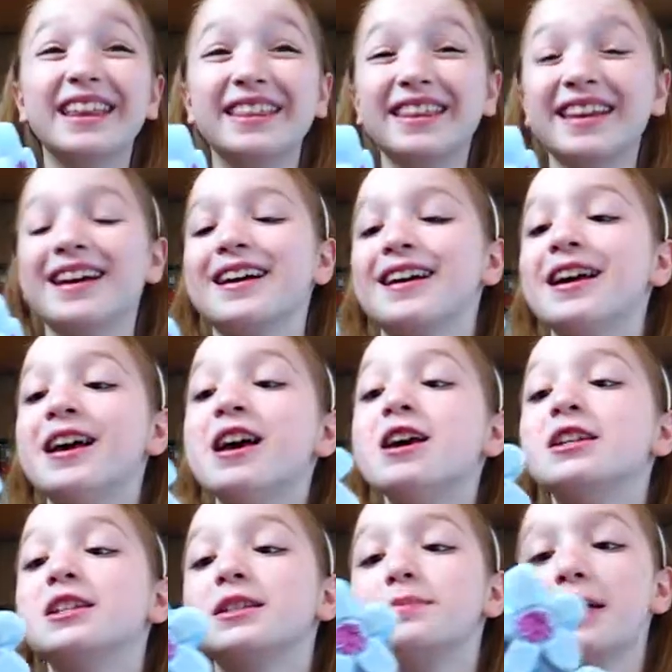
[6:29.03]
the
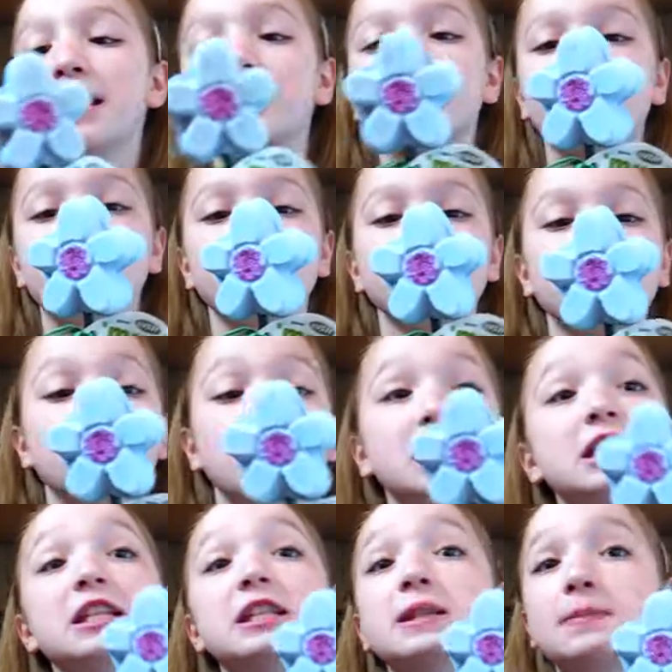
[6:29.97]
Space Girl, so
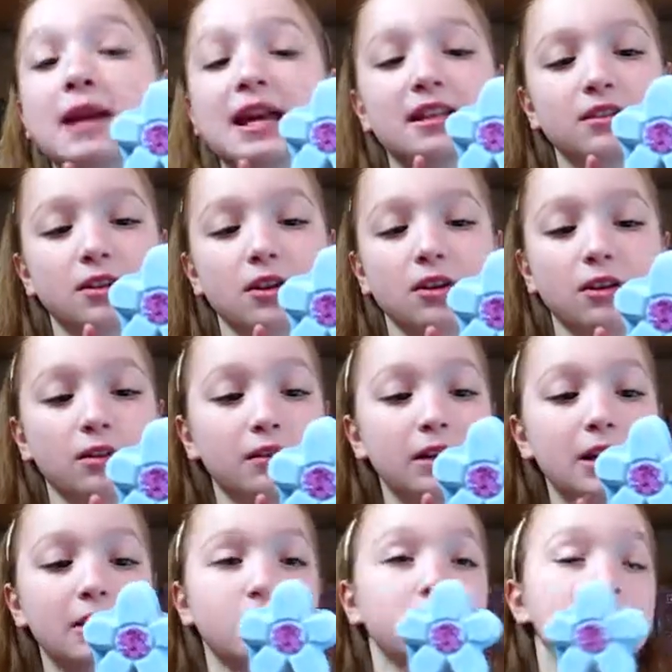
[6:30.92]
this is Space Girl.
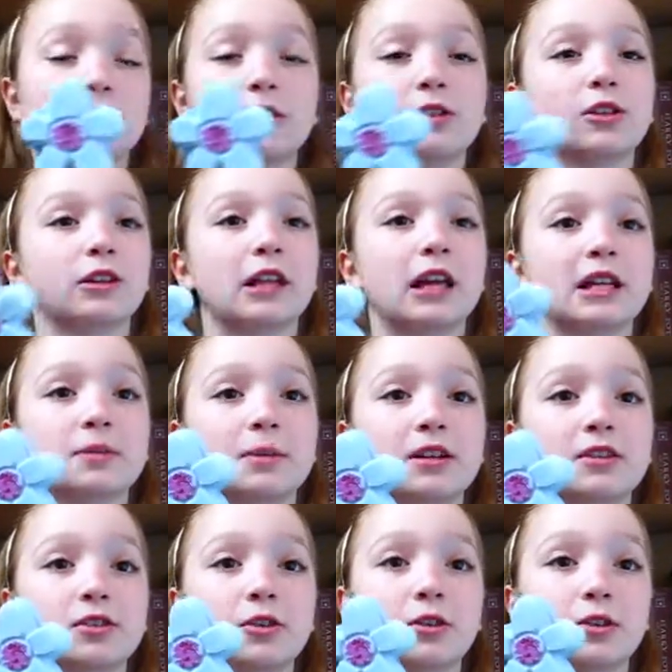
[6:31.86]
I know it doesn't look like
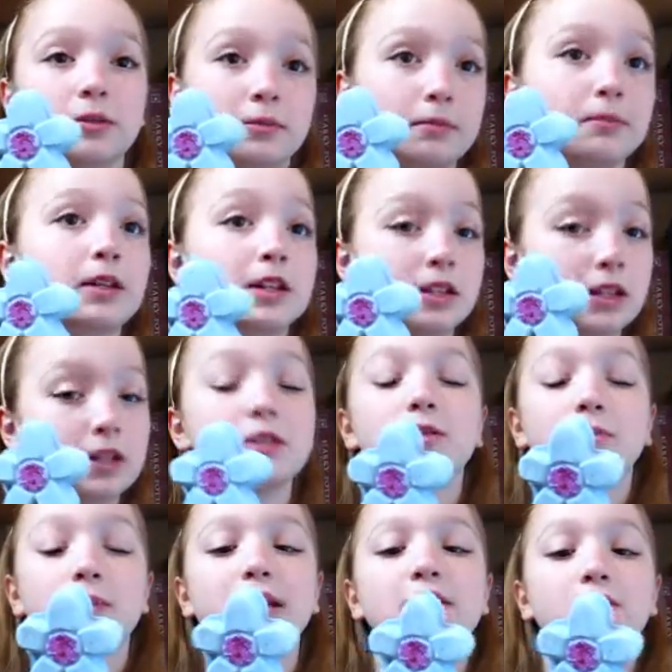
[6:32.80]
Space Girl, but it is
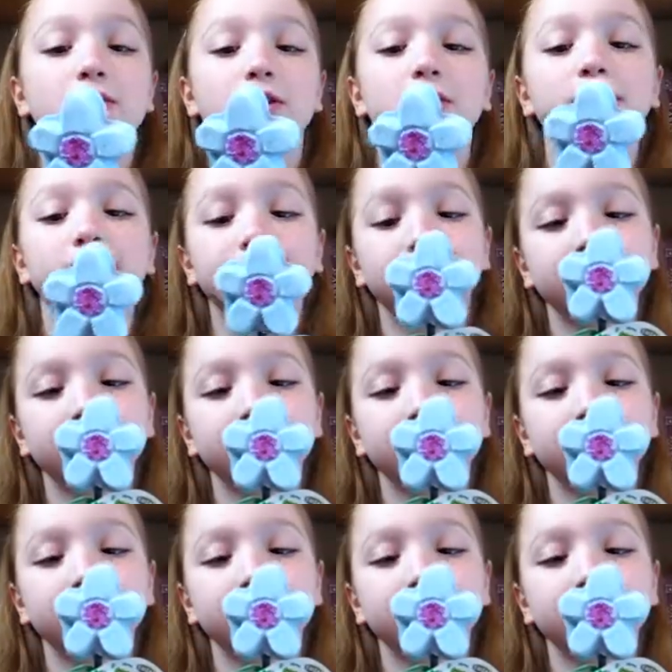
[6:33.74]
Space Girl.